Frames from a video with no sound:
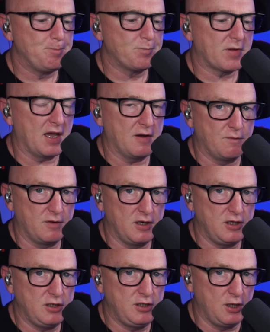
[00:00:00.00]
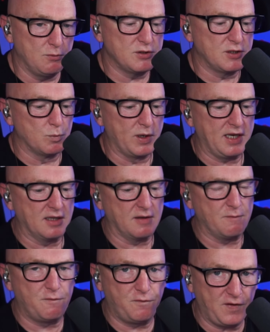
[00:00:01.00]
and use the wheel
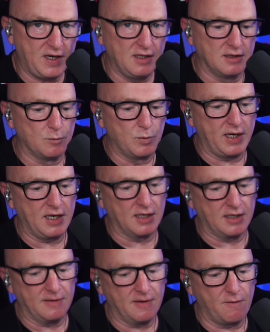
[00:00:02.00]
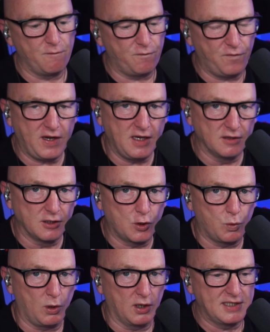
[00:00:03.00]
and feel the wheel and feel the
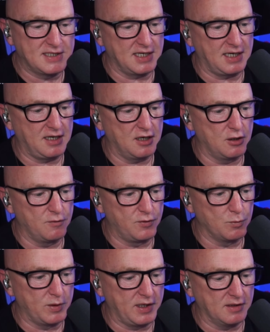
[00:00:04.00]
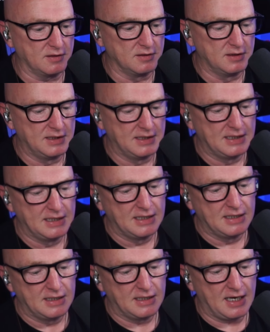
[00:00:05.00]
quality of the wheel,
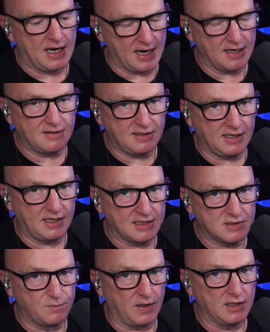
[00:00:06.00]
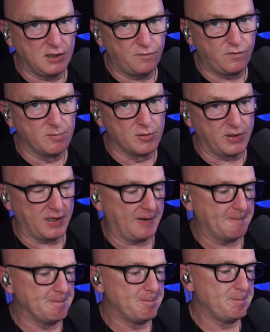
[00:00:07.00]
I think it's value for money.
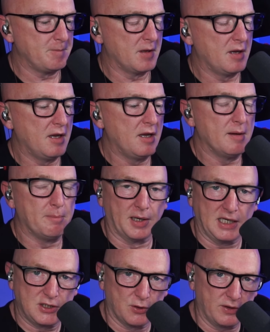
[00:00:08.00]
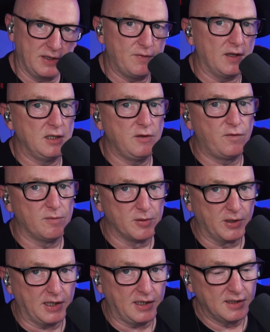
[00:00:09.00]
But it's only value for
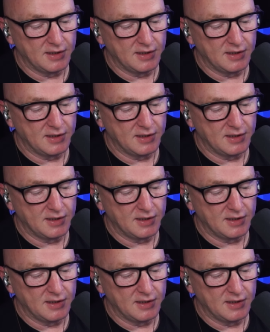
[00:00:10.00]
money